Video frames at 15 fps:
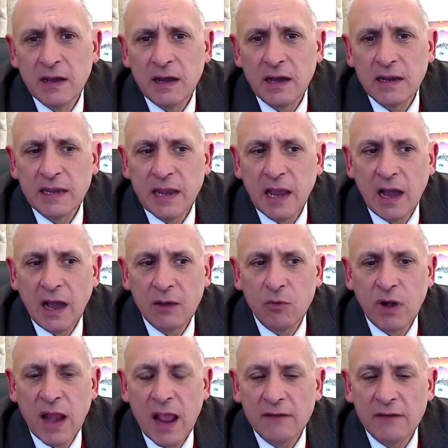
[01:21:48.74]
I
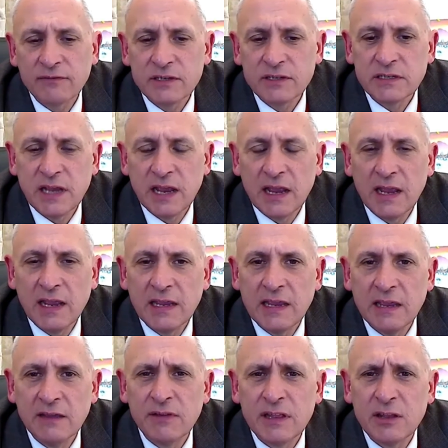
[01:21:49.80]
would have to say,
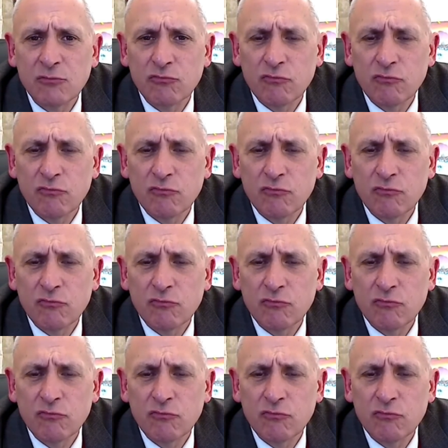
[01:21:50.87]
given the